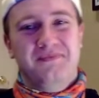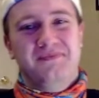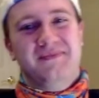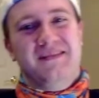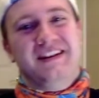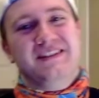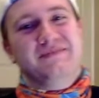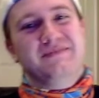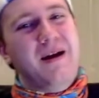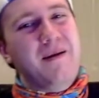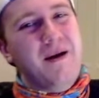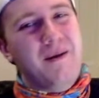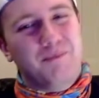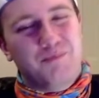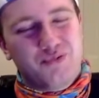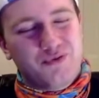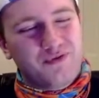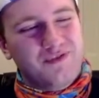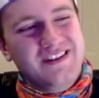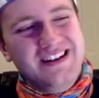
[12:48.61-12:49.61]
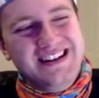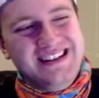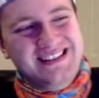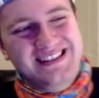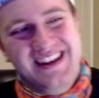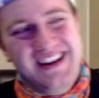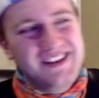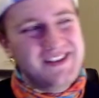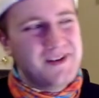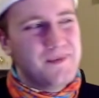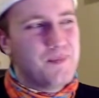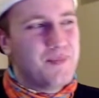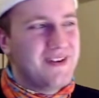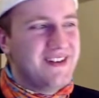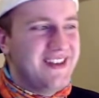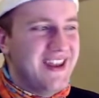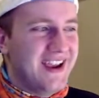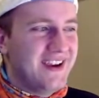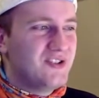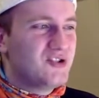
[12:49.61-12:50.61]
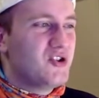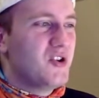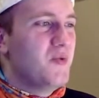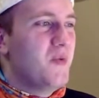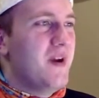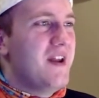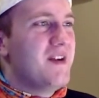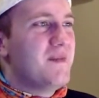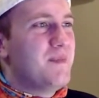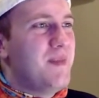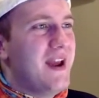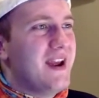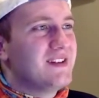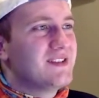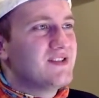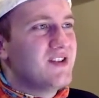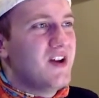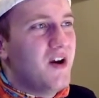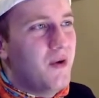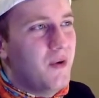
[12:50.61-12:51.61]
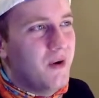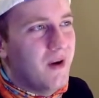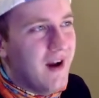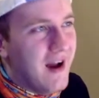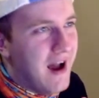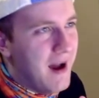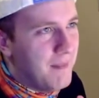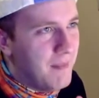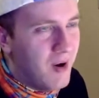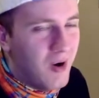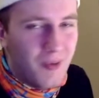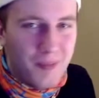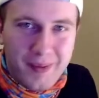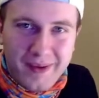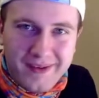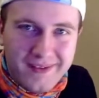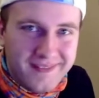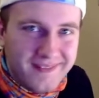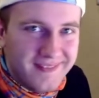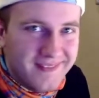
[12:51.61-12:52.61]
He's my preseason prediction winner pick. So I'm hoping